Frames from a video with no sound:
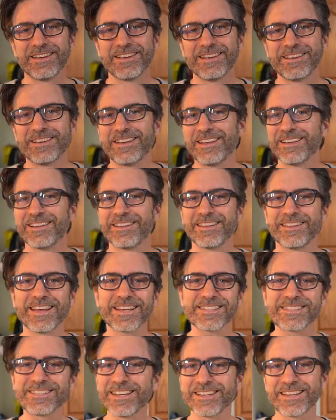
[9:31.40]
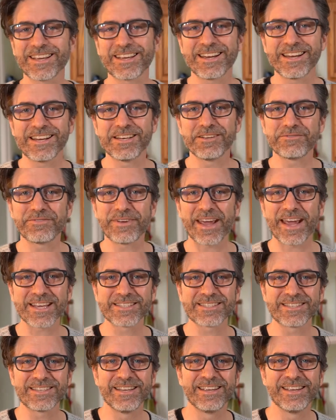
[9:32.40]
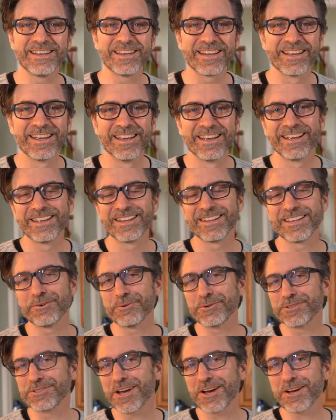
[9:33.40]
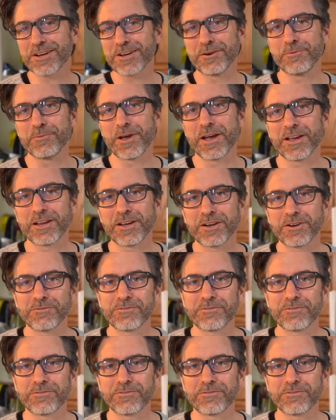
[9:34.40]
Now, that's not the kind of fasting that we're talking about here.